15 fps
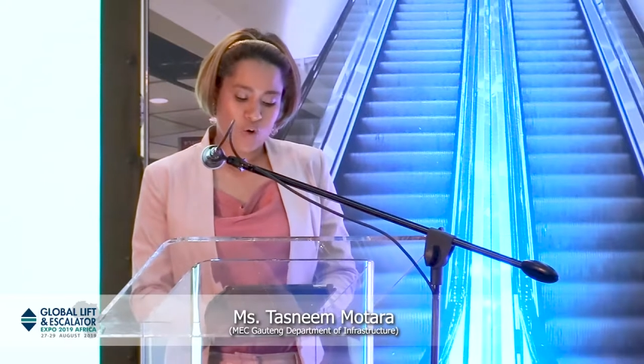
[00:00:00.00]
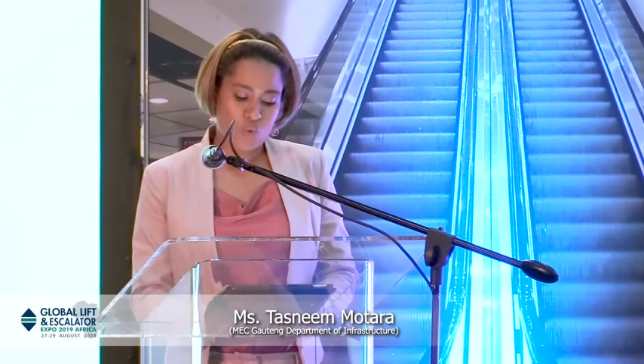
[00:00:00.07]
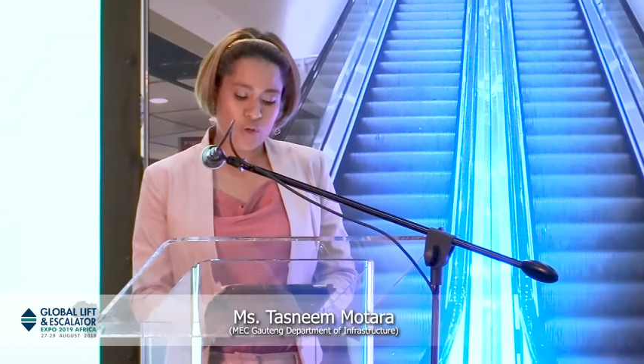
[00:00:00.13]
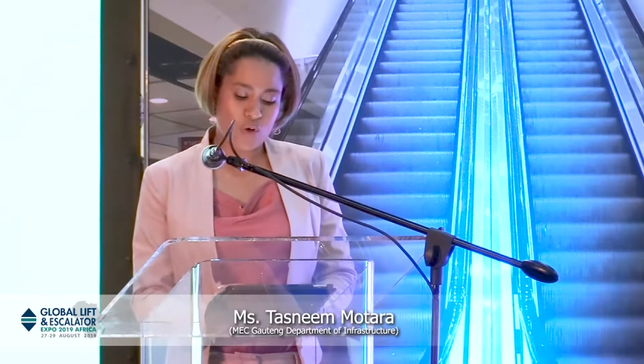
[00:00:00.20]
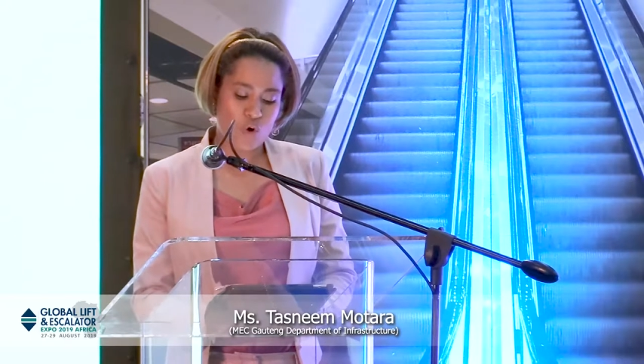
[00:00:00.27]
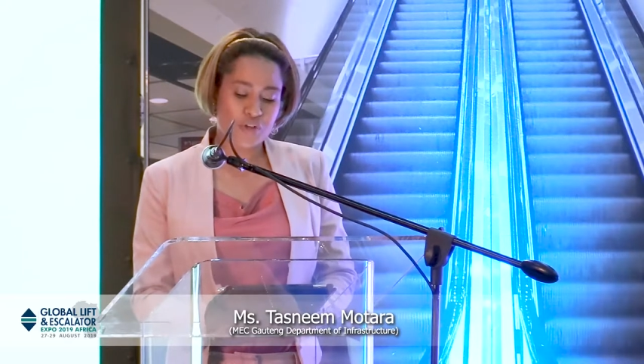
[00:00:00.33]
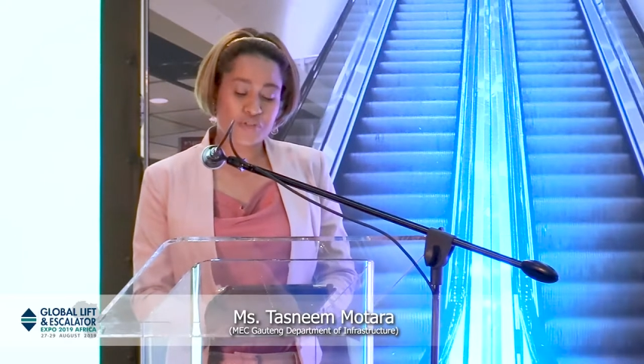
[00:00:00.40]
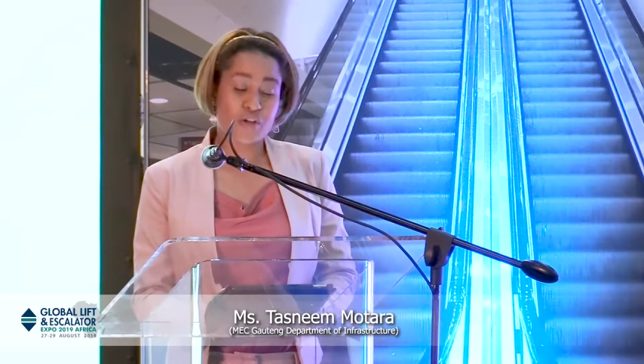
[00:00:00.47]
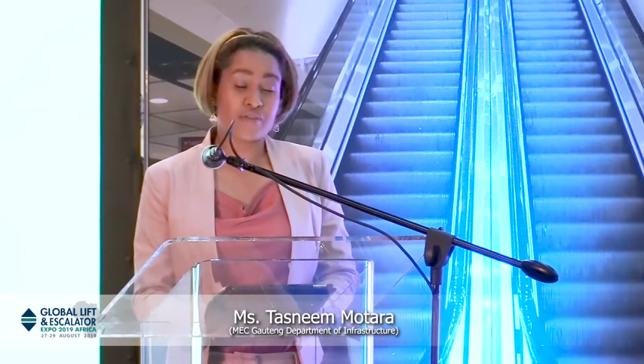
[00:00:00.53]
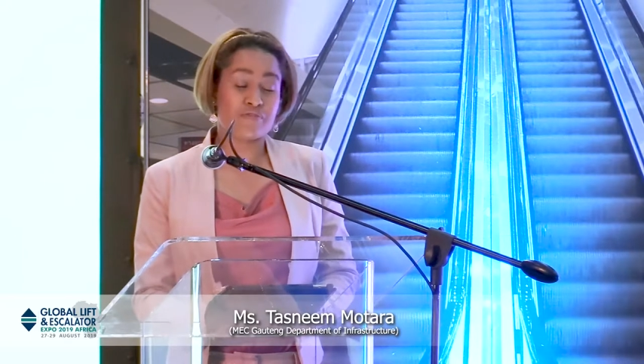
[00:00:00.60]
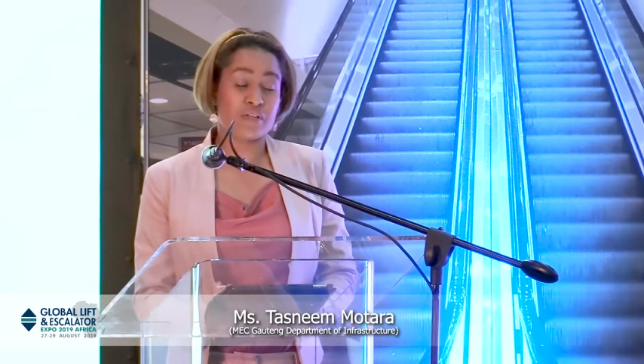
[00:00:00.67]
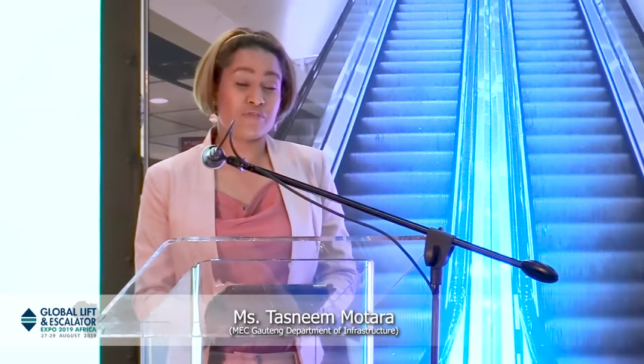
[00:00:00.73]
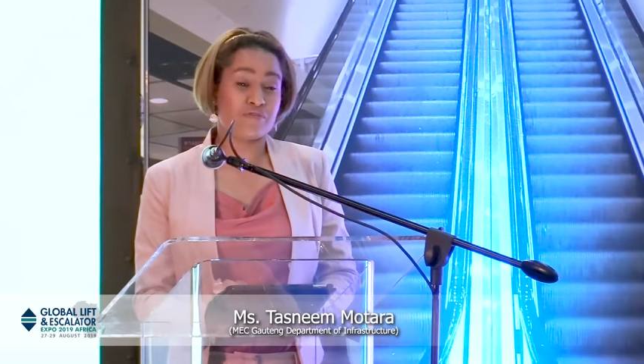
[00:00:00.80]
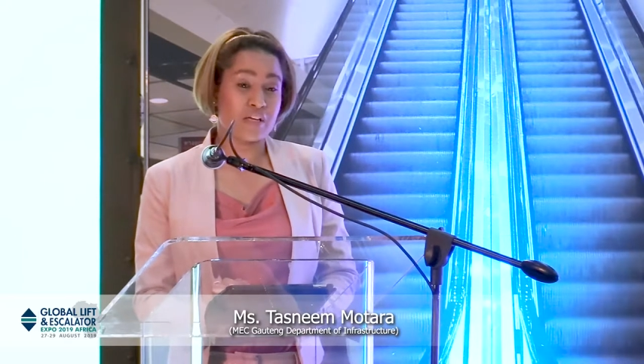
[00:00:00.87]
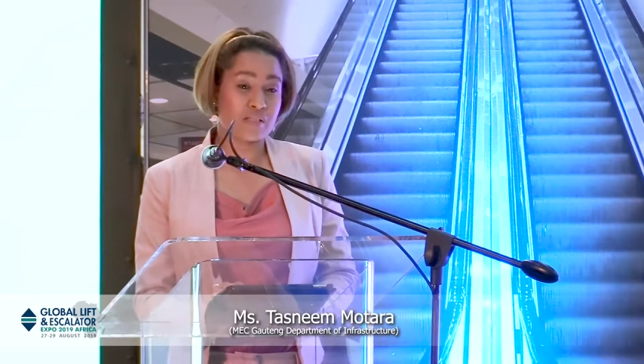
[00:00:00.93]
We also have
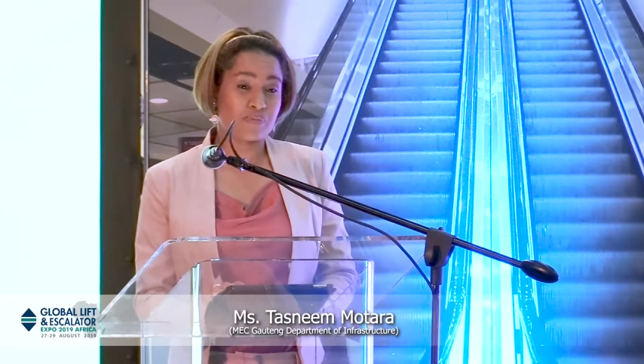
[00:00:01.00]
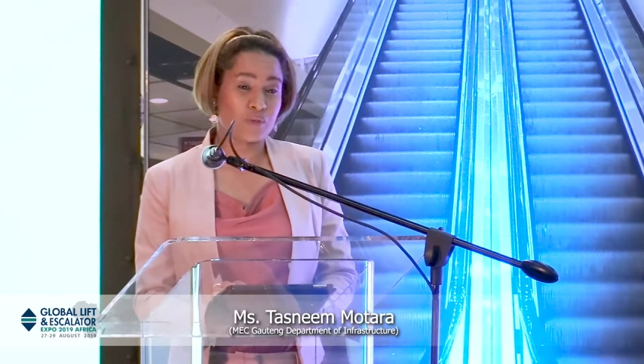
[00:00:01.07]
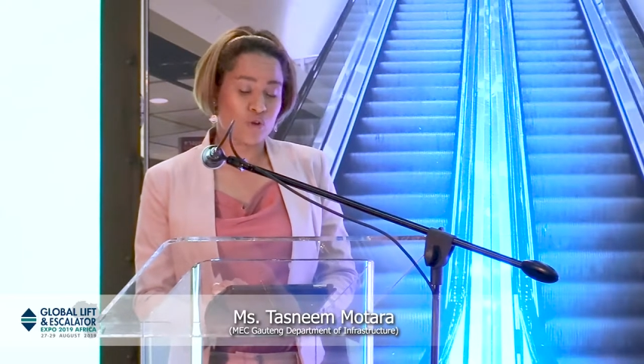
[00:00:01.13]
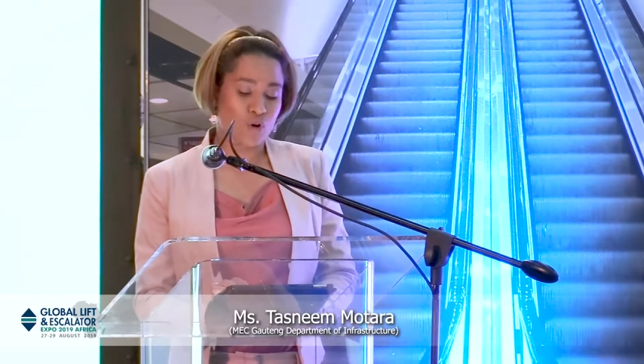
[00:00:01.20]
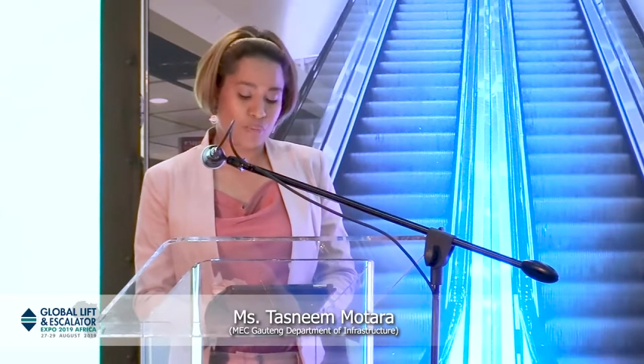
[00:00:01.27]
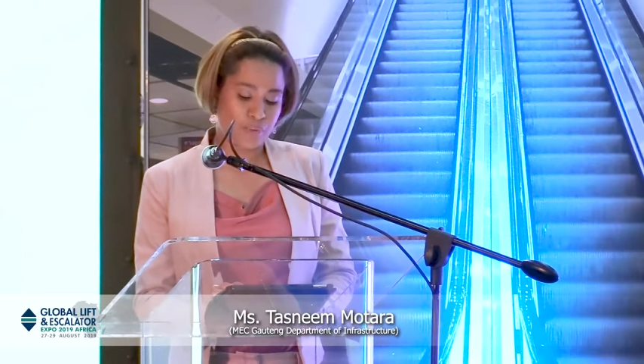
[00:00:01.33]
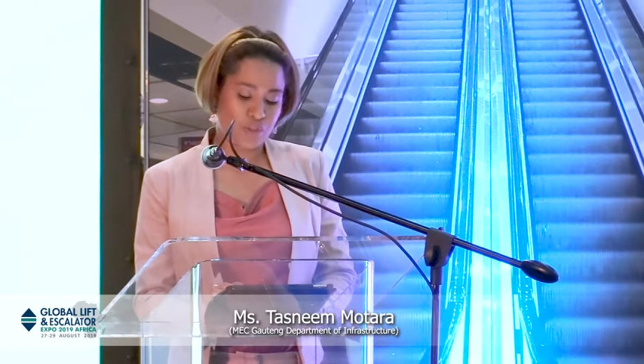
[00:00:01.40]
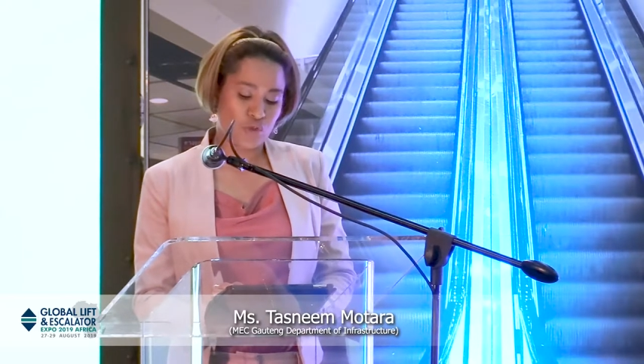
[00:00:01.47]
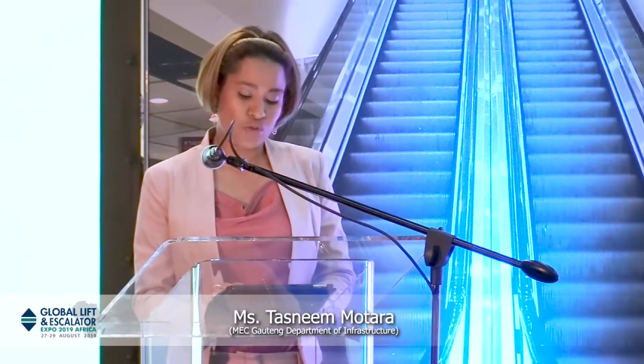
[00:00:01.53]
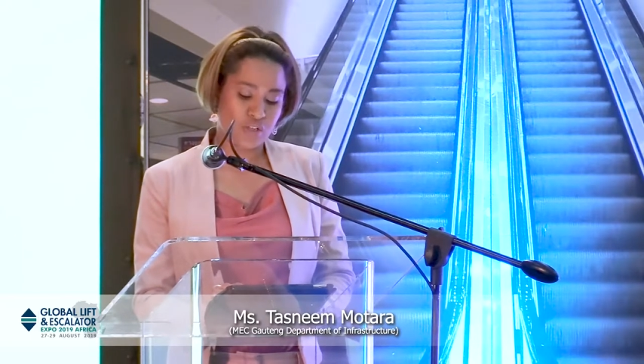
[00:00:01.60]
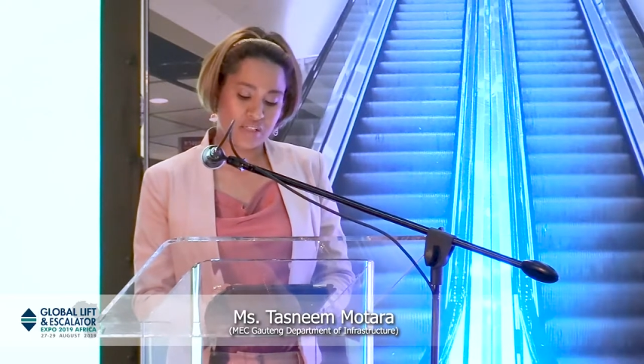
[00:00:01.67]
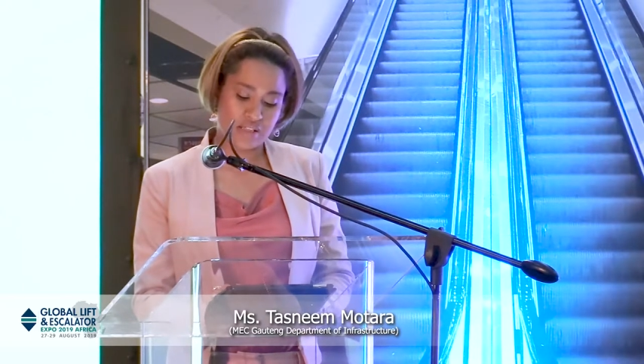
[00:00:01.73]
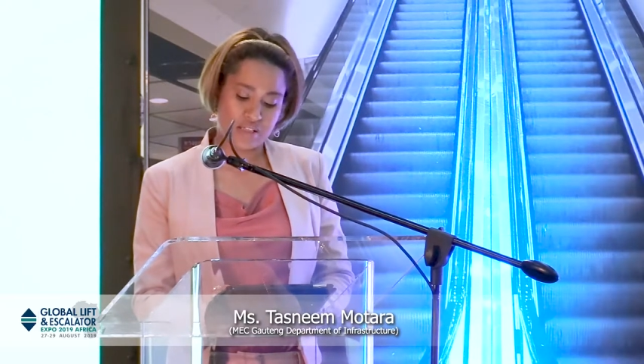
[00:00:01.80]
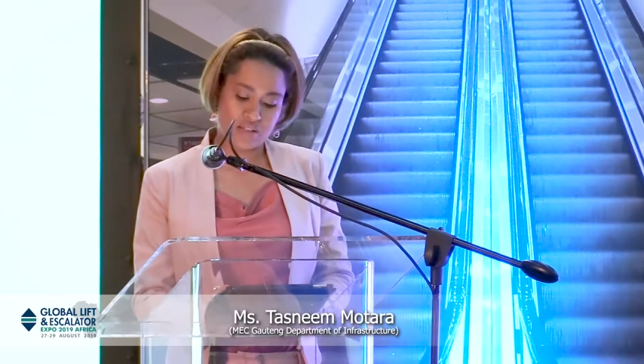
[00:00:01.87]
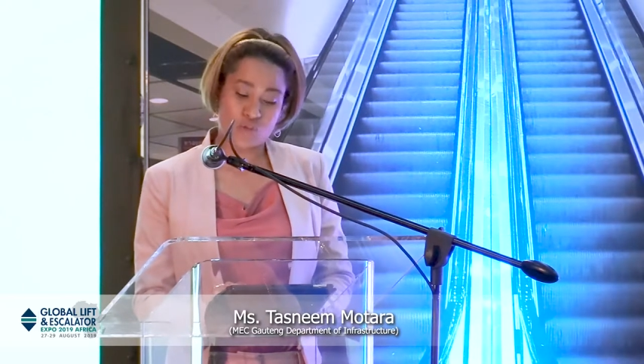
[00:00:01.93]
investment
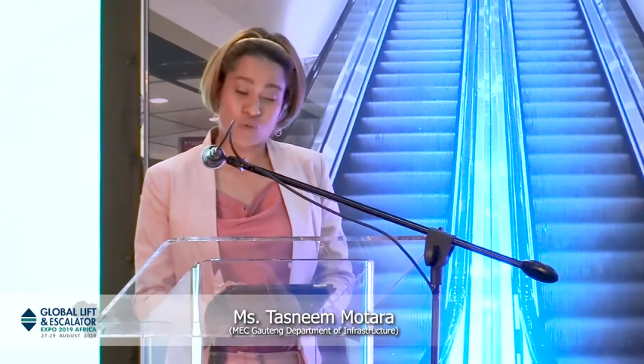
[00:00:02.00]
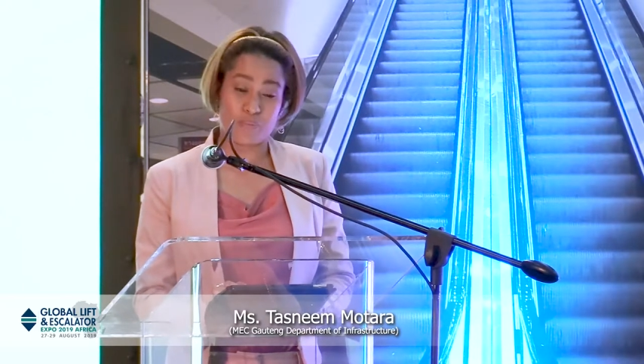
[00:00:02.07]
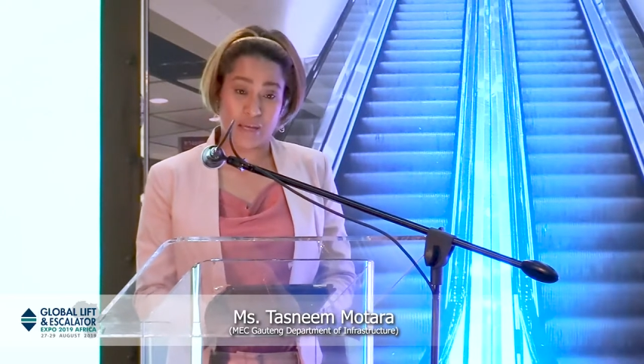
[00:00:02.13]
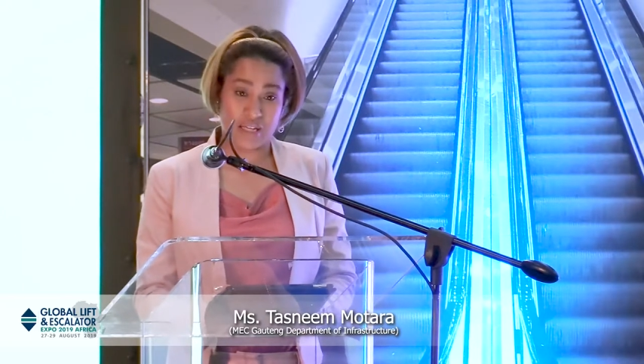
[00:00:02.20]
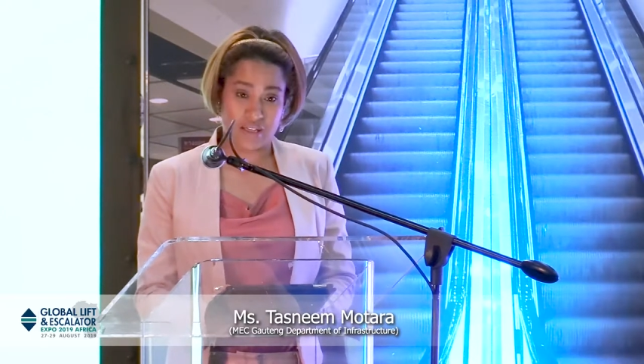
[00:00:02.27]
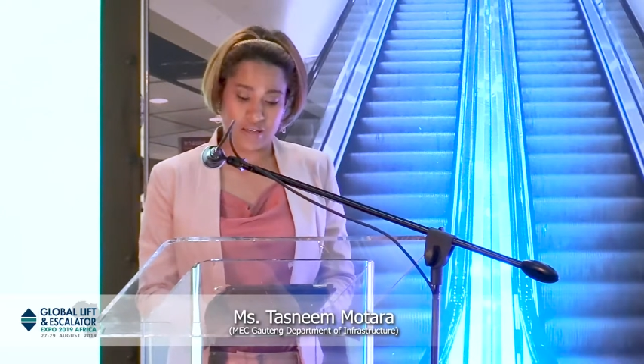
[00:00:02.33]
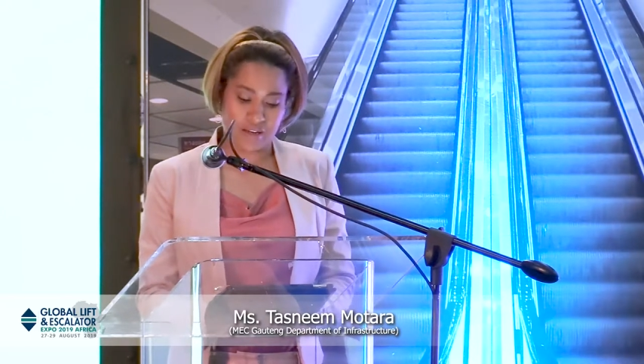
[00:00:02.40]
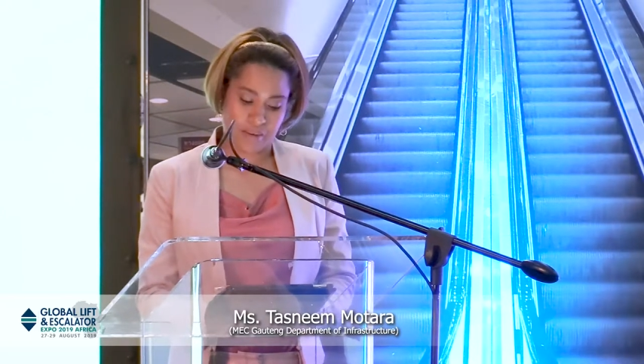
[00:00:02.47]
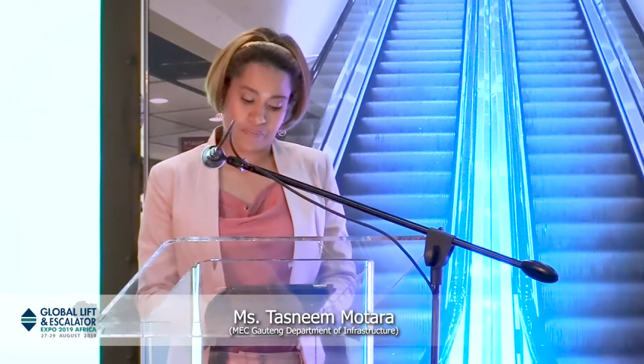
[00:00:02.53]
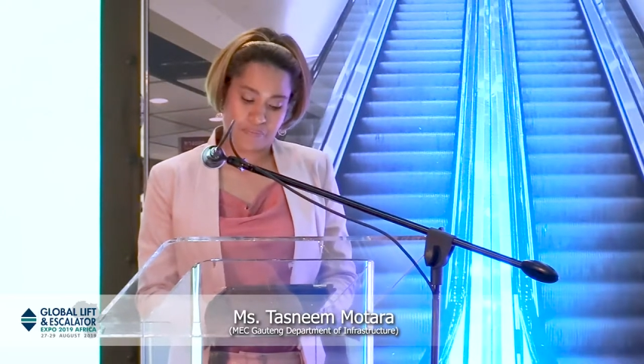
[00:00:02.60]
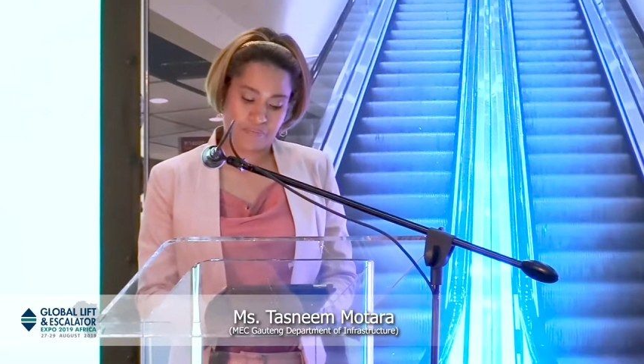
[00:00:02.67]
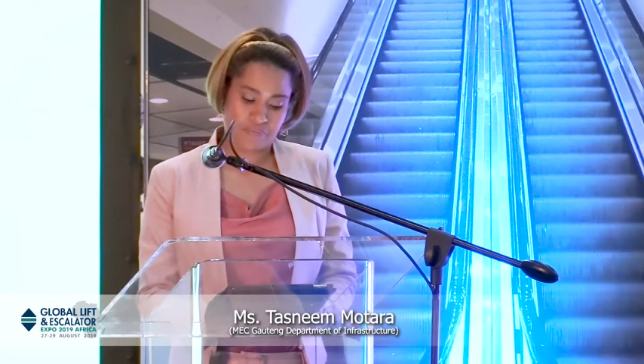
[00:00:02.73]
opportunities to back it up.